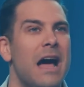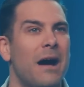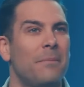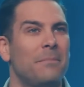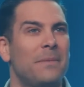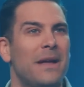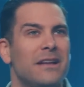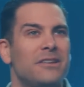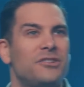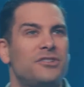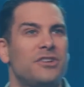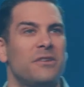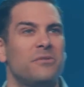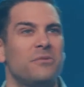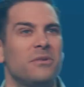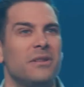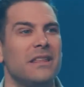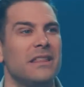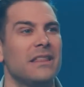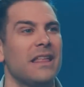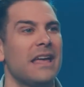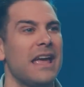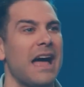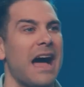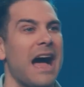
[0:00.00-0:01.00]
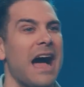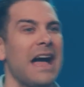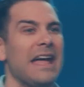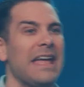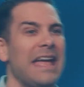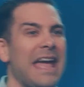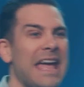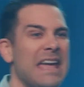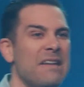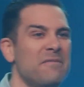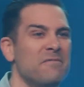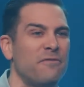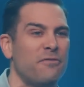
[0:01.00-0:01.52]
I'm not generally late, I
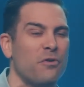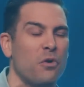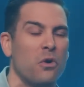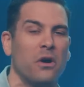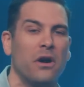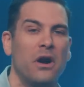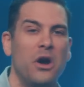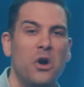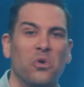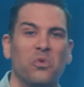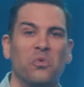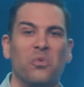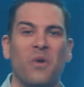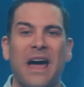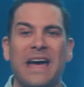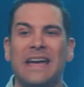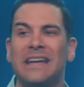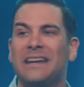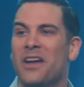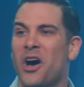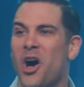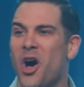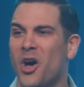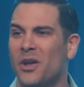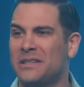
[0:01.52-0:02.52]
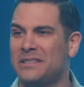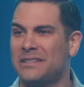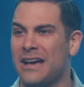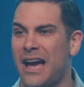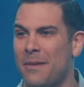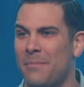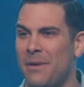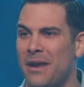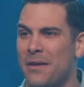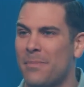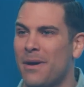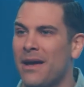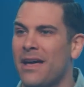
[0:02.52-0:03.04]
aim for right on
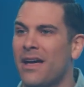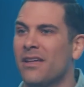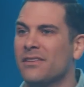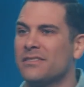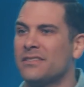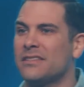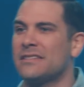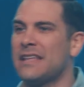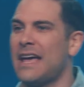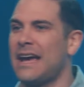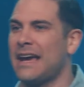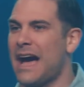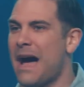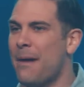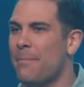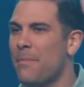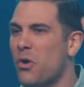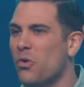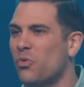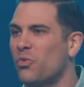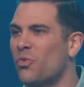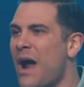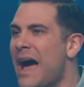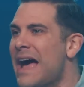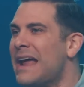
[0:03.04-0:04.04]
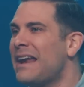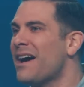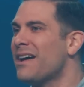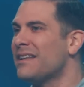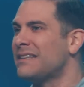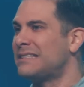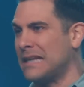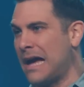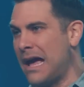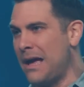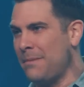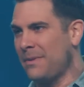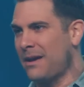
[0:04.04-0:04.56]
time. Anybody else is like, I'm a right
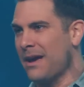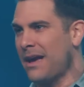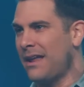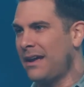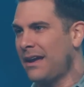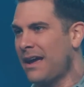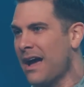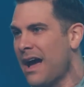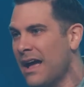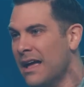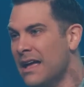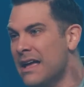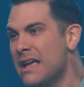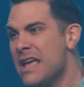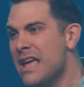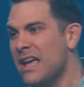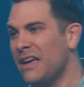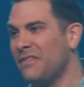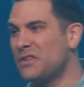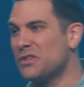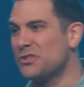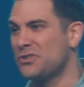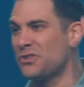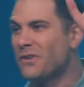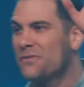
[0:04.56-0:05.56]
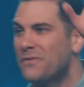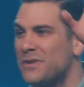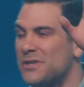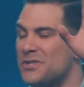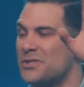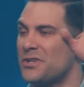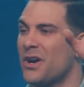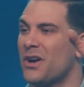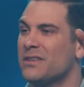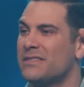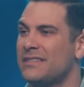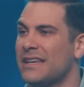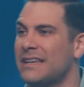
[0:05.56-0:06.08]
on time kind of guy. If the service
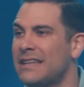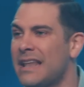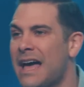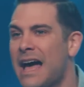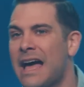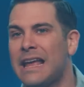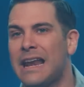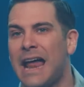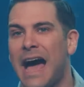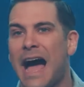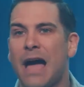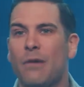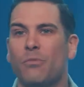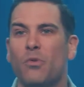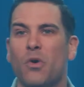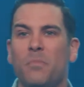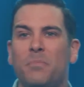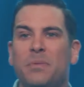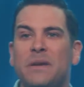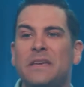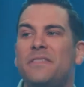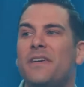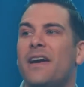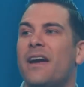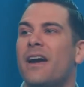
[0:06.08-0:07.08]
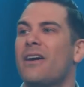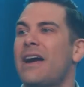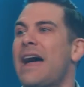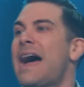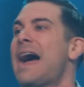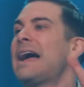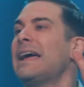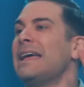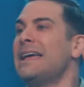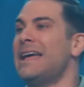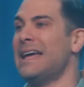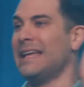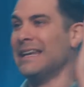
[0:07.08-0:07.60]
starts at 9, I will be there
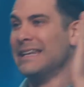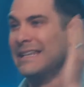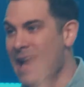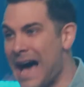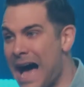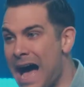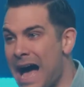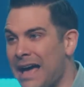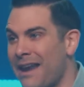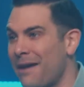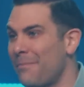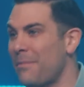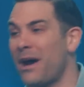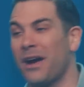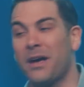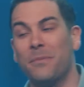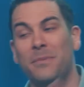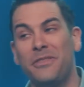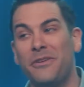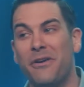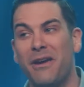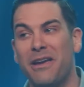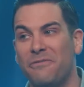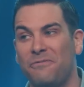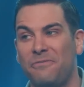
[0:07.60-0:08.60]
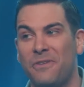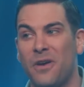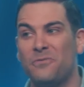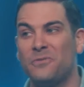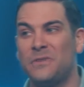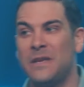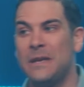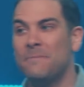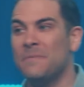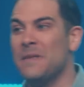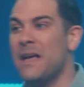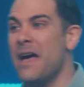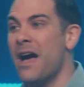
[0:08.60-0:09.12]
at 9. I'm not gonna be there
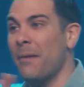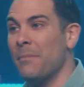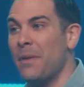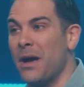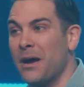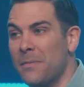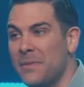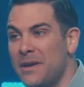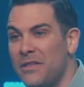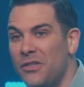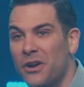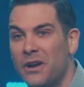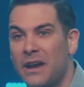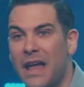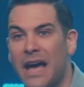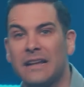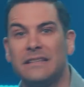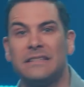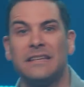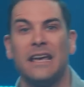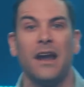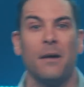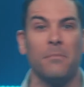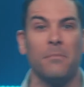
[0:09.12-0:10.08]
8:50, I'm not gonna be there 9:10,